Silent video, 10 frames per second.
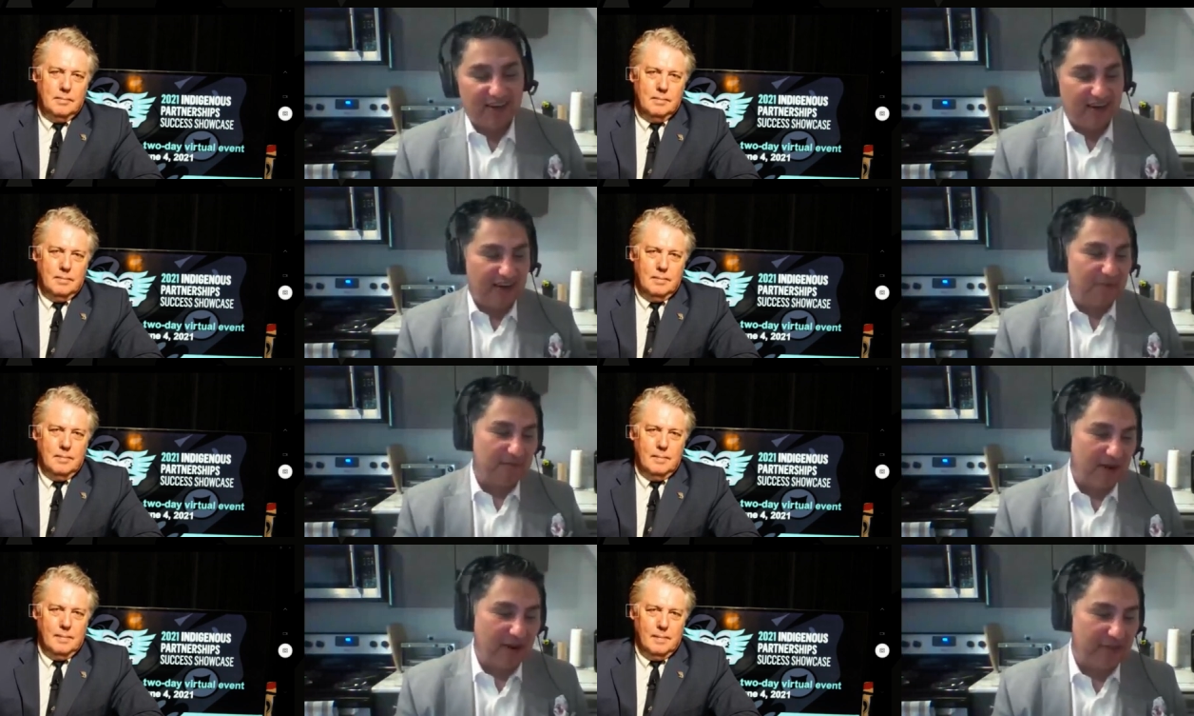
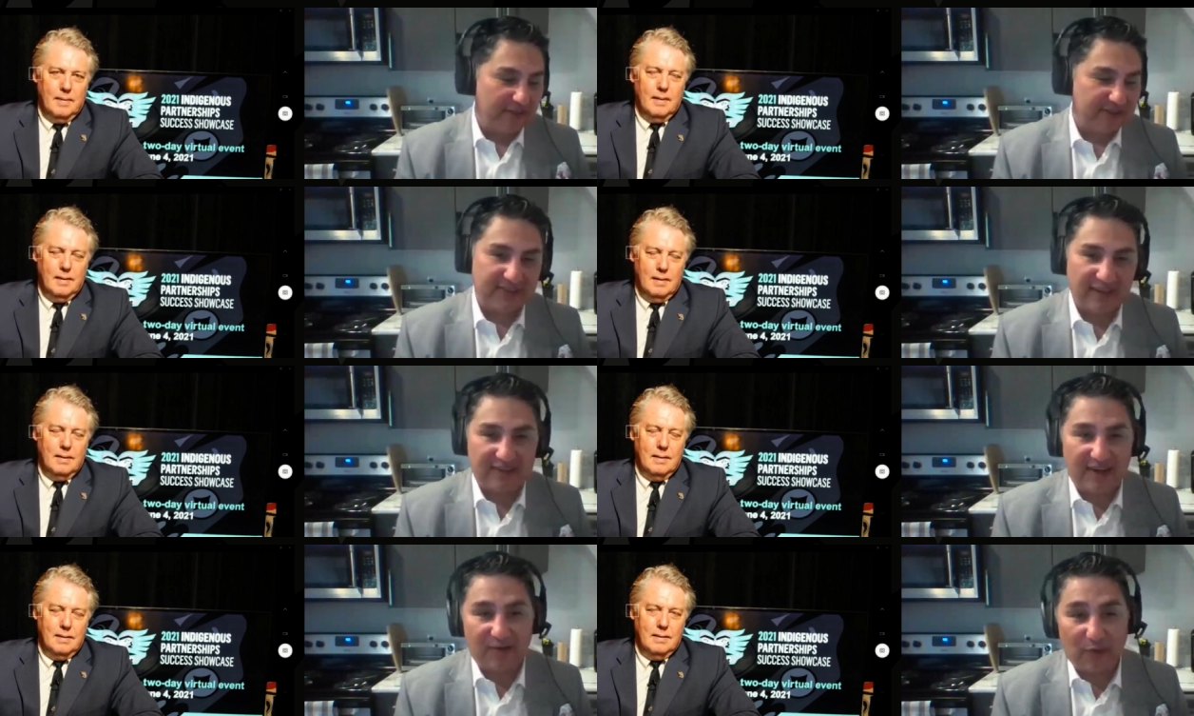Speaker 1: Um, others said
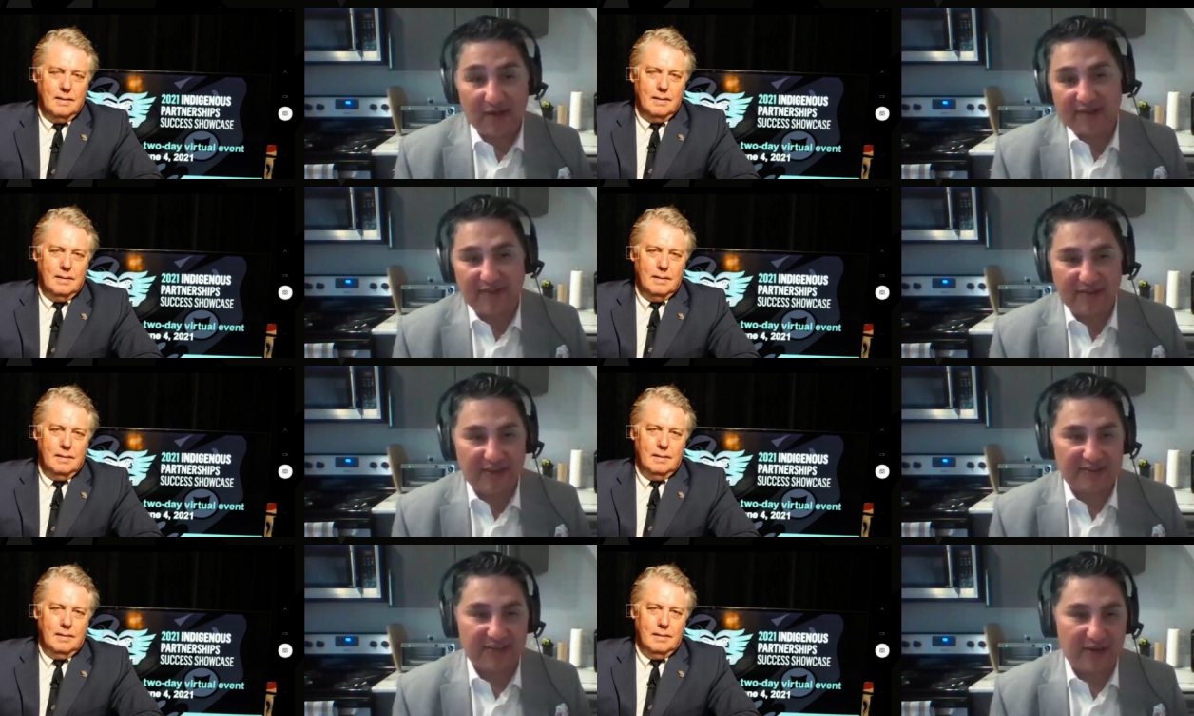that, well, I think
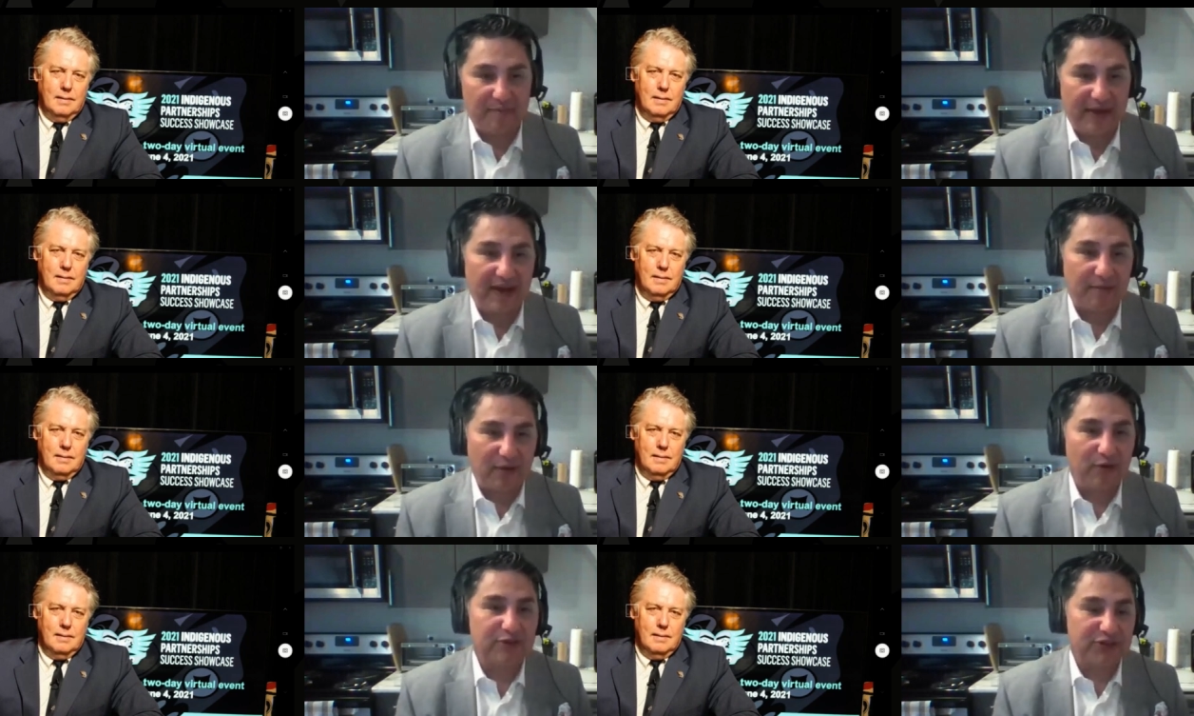that's not a bad
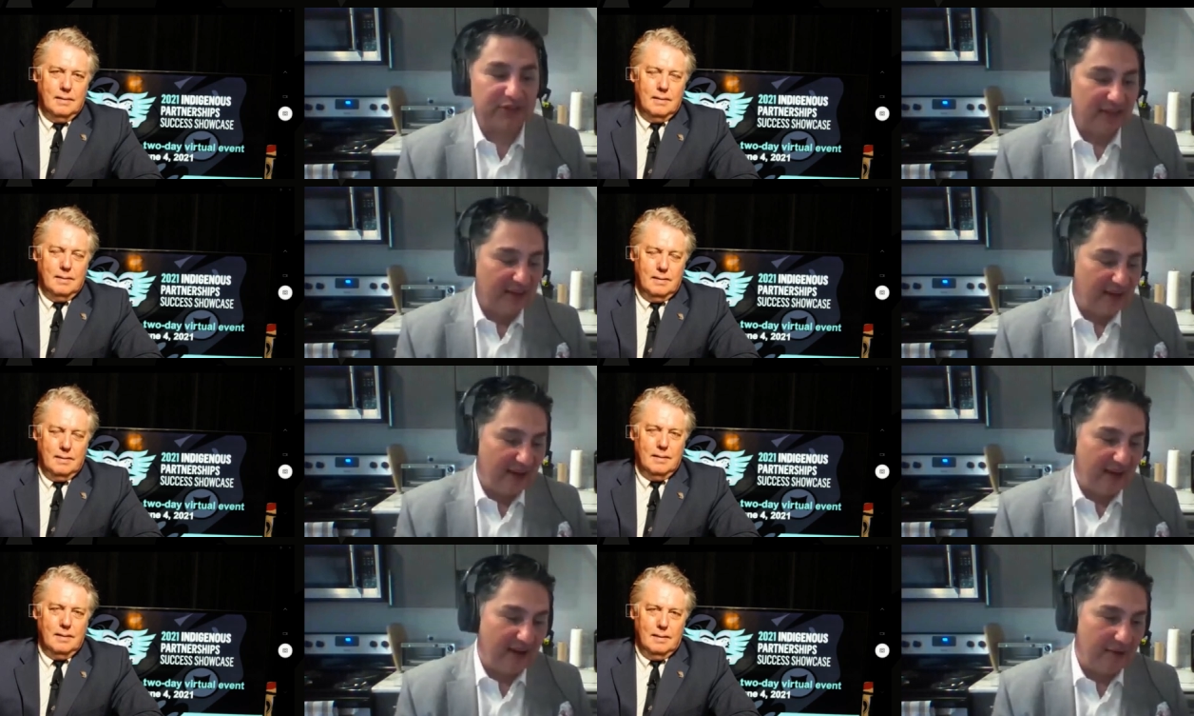approach,
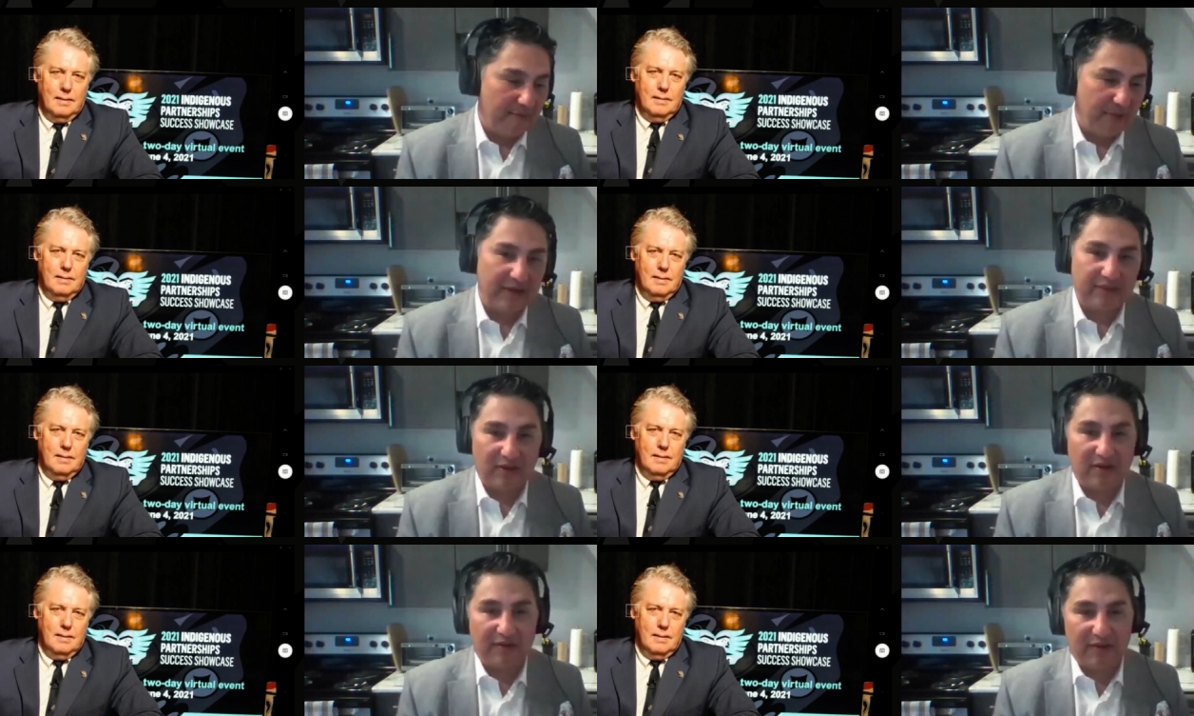uh, but
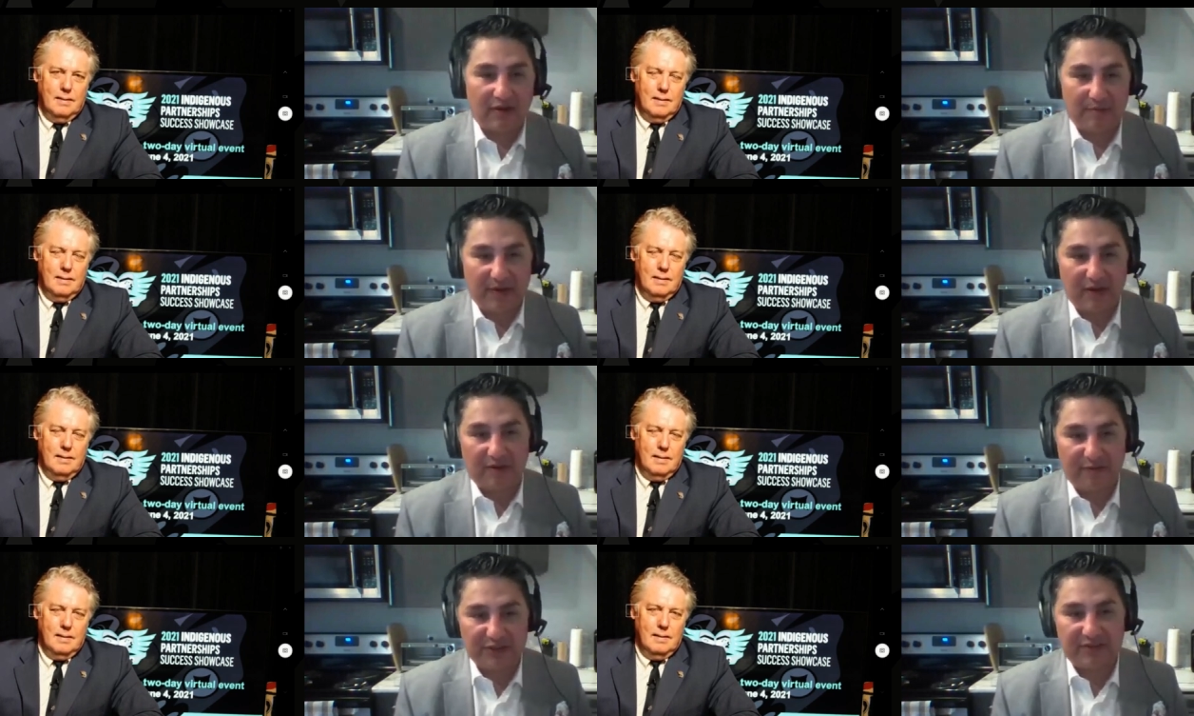there are are
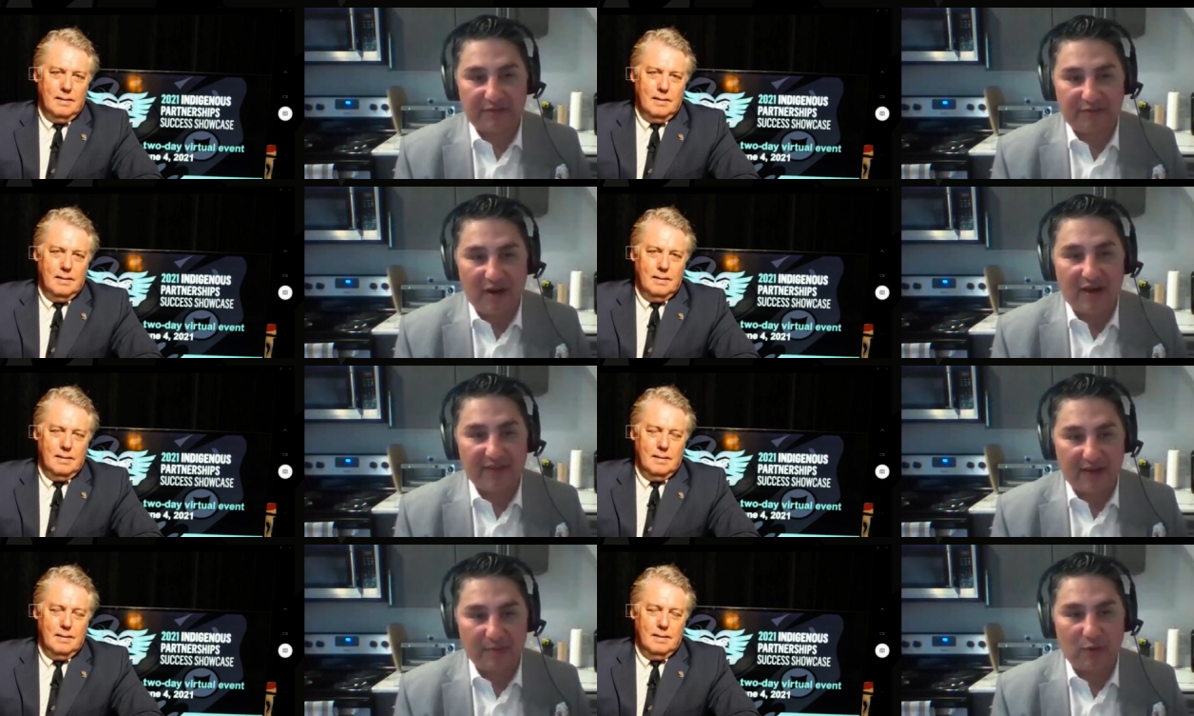bigger fish to fry
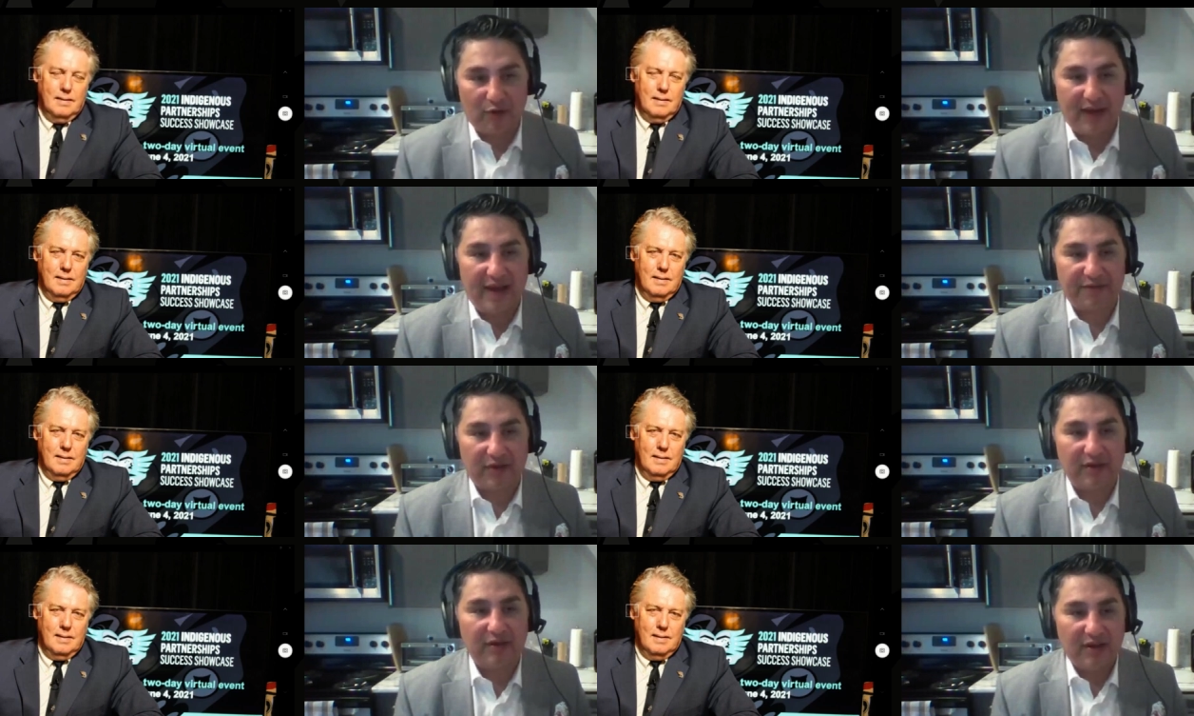that I'm going
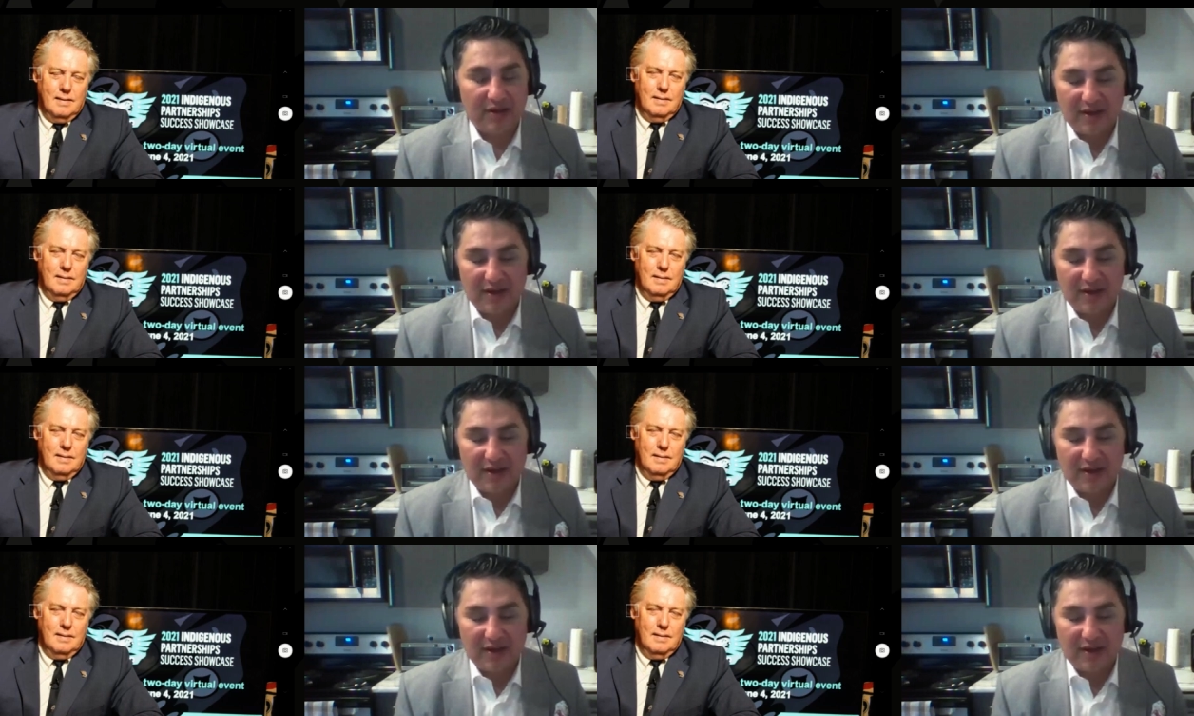after.